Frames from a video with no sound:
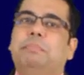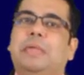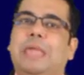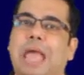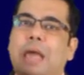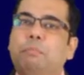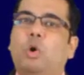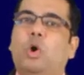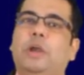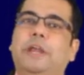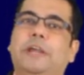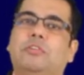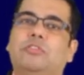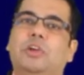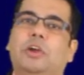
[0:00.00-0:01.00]
gap
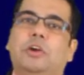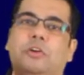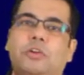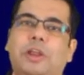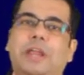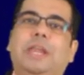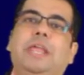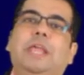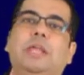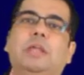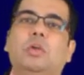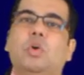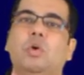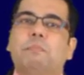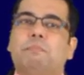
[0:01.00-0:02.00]
audits,
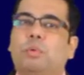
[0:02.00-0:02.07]
training,